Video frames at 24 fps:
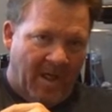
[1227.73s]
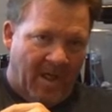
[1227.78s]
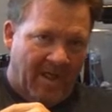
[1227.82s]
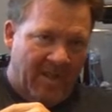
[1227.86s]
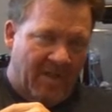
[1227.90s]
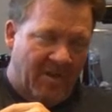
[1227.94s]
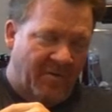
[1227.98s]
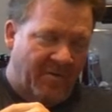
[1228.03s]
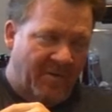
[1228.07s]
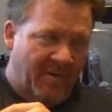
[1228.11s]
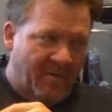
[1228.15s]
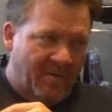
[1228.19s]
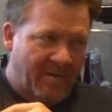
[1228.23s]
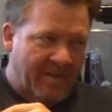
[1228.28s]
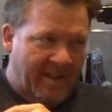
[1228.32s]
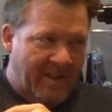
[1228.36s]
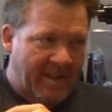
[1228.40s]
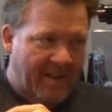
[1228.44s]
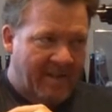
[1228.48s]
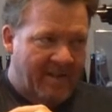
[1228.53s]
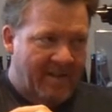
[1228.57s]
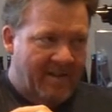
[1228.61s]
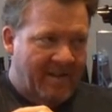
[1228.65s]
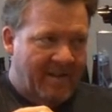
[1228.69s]
Knoxville,
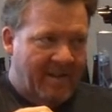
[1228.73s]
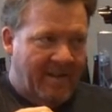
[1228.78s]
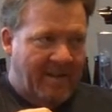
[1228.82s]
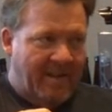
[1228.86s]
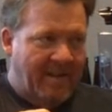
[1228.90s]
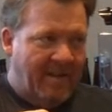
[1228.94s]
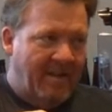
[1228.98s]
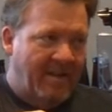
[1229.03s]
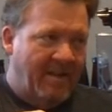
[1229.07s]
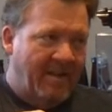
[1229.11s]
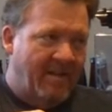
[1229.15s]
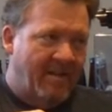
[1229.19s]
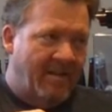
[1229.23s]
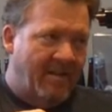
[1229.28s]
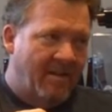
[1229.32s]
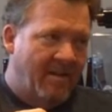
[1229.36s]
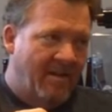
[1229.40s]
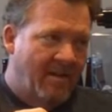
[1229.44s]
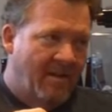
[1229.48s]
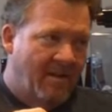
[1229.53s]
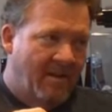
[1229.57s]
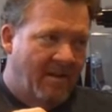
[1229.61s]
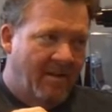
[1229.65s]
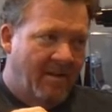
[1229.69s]
Tennessee,
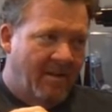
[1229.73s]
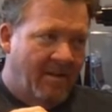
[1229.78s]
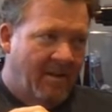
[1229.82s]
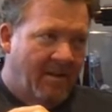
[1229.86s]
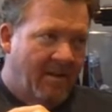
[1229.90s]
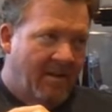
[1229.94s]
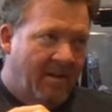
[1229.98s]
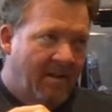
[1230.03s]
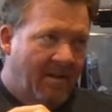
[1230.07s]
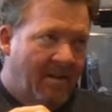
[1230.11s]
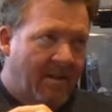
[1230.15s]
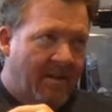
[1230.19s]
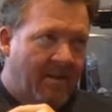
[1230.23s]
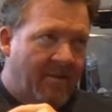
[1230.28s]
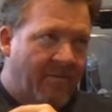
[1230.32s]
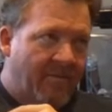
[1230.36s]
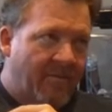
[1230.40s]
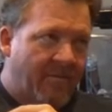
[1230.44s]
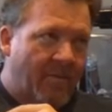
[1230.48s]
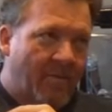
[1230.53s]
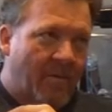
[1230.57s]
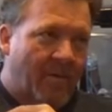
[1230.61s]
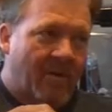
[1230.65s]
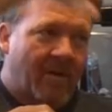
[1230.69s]

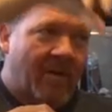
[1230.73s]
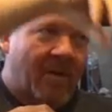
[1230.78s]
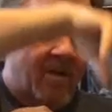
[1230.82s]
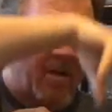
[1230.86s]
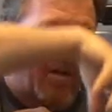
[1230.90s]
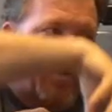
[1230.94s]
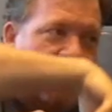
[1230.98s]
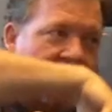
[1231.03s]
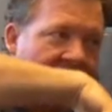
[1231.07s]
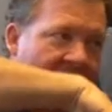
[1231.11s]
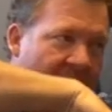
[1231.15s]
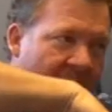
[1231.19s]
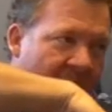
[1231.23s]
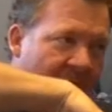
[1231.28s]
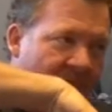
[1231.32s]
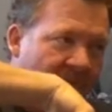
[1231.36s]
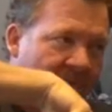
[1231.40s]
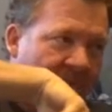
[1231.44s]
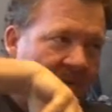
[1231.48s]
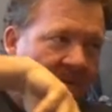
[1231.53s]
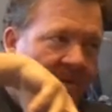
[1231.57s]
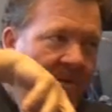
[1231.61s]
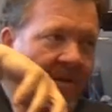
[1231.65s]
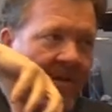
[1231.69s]
and Fort Lauderdale,
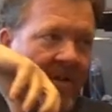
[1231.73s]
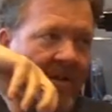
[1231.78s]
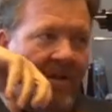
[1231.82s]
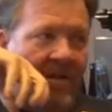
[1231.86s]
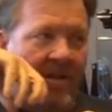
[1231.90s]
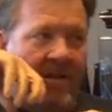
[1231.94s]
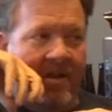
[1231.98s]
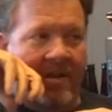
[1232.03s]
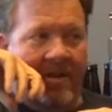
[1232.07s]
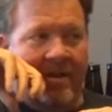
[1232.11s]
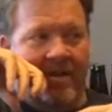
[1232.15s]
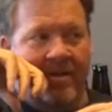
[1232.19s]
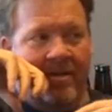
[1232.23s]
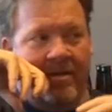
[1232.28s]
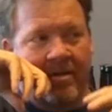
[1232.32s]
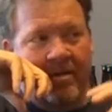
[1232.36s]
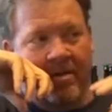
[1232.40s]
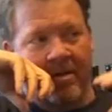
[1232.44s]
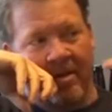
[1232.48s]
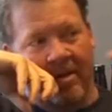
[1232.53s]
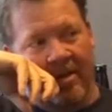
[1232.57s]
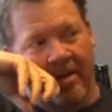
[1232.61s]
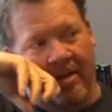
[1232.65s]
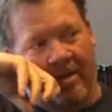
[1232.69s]
Florida,
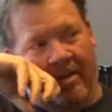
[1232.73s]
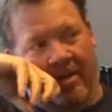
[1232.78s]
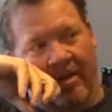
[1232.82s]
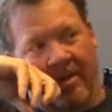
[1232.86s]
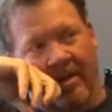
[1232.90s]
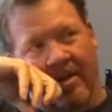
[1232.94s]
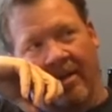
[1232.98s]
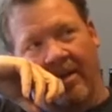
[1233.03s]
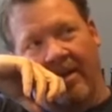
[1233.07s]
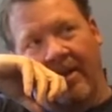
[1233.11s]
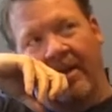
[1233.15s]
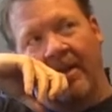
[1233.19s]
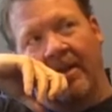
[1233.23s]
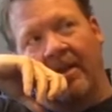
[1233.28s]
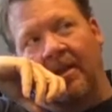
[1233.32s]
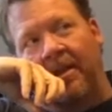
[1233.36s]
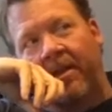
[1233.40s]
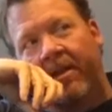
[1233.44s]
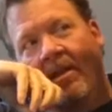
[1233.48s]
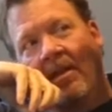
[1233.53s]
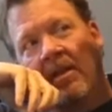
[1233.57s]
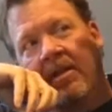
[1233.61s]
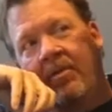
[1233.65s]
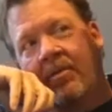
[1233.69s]

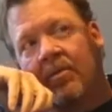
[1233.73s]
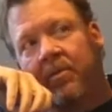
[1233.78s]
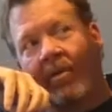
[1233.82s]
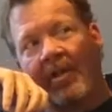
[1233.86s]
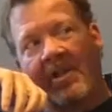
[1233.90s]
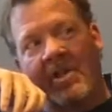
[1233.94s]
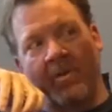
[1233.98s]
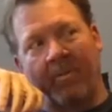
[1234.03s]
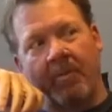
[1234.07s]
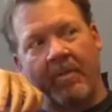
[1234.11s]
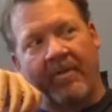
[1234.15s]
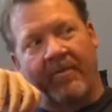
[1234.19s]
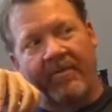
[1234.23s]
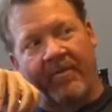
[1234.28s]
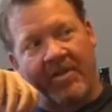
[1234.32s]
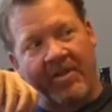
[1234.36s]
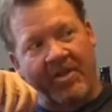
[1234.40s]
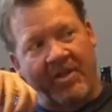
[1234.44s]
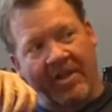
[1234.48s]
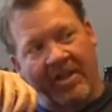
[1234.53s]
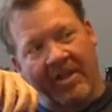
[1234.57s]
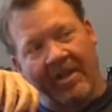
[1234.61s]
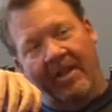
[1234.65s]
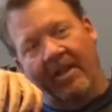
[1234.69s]
and Richmond,
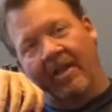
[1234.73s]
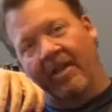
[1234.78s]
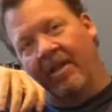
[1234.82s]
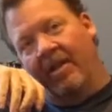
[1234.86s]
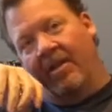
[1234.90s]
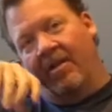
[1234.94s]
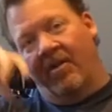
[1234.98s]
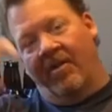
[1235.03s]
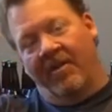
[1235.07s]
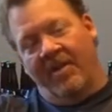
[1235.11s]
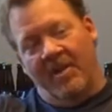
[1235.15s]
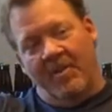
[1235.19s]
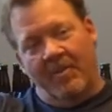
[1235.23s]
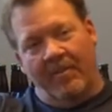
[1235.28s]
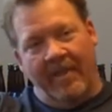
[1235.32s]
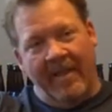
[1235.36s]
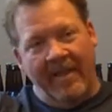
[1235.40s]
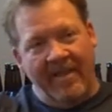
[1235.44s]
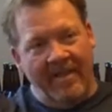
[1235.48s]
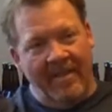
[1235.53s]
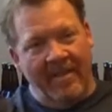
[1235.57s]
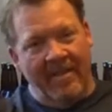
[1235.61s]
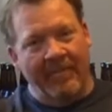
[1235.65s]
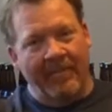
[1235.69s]
Virginia, and all these
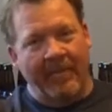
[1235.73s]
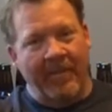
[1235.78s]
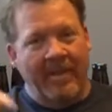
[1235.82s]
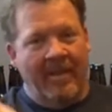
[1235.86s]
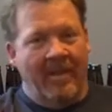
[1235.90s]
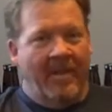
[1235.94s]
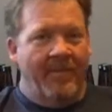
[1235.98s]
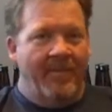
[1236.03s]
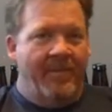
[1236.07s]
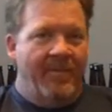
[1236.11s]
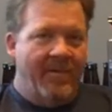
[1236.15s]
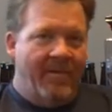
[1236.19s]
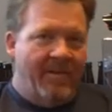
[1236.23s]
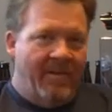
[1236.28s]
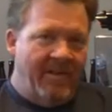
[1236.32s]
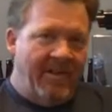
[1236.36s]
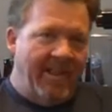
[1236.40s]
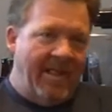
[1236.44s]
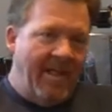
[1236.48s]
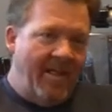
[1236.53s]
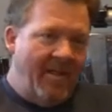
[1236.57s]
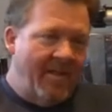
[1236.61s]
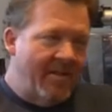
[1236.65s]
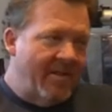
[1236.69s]
places becomes
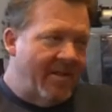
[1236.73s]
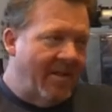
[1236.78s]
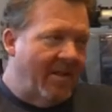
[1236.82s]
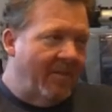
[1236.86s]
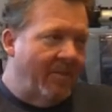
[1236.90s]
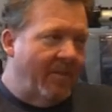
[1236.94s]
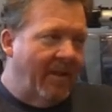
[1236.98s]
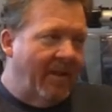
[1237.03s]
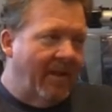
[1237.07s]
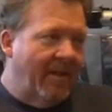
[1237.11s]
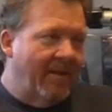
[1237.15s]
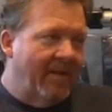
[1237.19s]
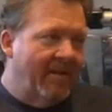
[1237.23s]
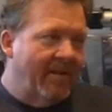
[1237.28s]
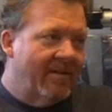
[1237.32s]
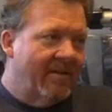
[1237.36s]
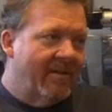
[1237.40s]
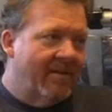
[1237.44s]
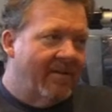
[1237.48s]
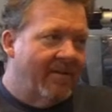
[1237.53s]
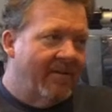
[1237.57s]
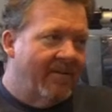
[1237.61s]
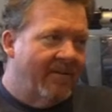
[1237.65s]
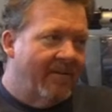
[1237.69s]
challenging
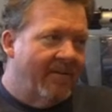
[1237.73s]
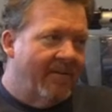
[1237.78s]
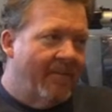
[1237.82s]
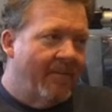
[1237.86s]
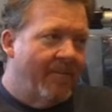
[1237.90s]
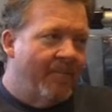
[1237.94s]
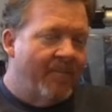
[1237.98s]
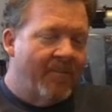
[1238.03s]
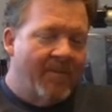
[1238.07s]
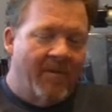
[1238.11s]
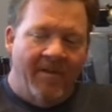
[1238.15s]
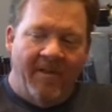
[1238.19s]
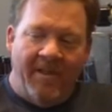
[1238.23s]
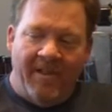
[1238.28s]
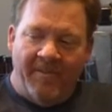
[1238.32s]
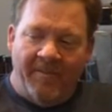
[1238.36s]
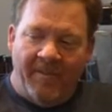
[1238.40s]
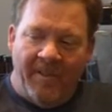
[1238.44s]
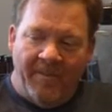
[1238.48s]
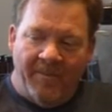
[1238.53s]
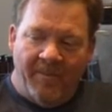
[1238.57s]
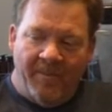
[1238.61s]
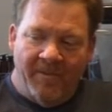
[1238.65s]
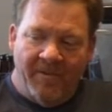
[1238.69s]
because
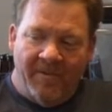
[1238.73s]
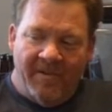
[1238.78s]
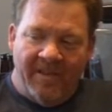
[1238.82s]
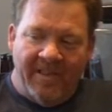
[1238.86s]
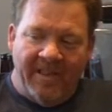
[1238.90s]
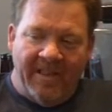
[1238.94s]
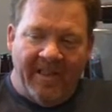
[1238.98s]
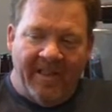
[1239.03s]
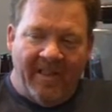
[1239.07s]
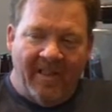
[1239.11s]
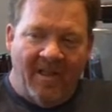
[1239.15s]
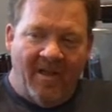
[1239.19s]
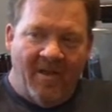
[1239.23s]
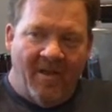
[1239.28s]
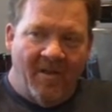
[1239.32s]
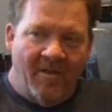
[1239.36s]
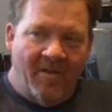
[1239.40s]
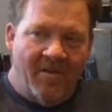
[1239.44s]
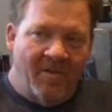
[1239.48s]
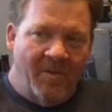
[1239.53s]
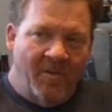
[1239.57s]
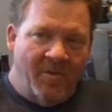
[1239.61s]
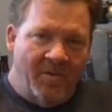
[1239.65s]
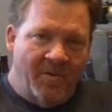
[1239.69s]
these people see it on
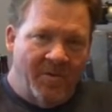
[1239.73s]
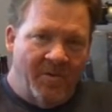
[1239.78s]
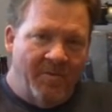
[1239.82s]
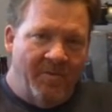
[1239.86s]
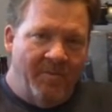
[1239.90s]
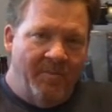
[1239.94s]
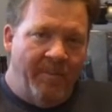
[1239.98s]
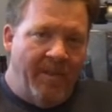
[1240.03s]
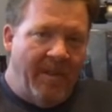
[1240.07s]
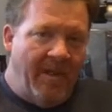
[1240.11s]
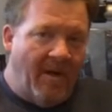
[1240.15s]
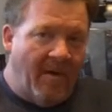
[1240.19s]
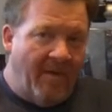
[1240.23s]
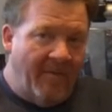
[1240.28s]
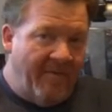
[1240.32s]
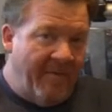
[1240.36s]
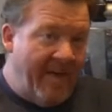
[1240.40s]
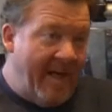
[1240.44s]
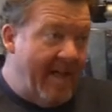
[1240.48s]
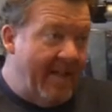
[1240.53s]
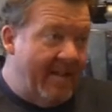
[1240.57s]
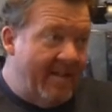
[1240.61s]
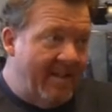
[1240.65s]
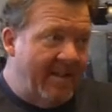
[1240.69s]
our
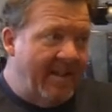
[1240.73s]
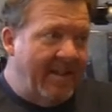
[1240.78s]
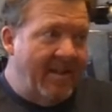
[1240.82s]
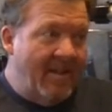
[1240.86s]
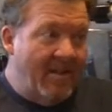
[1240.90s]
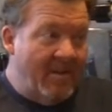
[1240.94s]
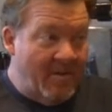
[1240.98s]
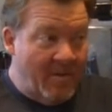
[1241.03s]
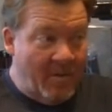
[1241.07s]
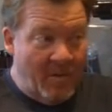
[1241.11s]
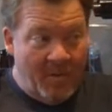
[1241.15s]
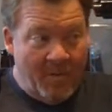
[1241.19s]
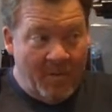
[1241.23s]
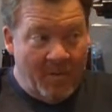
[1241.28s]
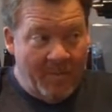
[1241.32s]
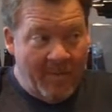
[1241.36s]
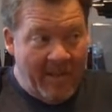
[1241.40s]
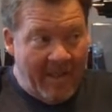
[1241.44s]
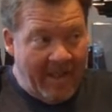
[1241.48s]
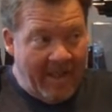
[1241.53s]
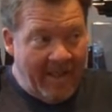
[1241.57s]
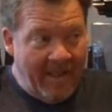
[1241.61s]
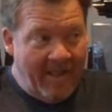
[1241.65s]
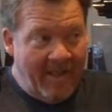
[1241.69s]
fans see it on
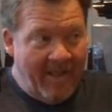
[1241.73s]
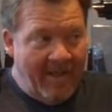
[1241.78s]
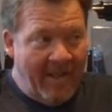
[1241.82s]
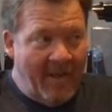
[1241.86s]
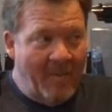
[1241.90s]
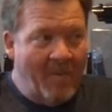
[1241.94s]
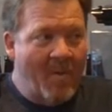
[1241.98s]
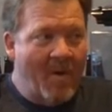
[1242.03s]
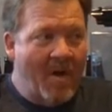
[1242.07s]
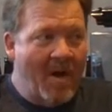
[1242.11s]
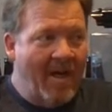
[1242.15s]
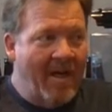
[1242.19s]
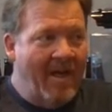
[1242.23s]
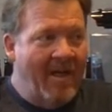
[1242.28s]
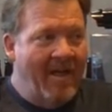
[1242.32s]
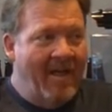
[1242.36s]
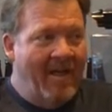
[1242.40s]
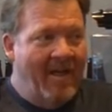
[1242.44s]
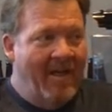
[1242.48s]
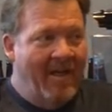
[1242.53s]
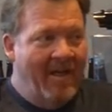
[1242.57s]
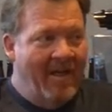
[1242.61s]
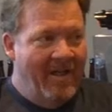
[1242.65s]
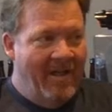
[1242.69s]
social media and they want
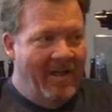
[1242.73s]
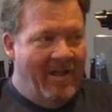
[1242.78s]
it,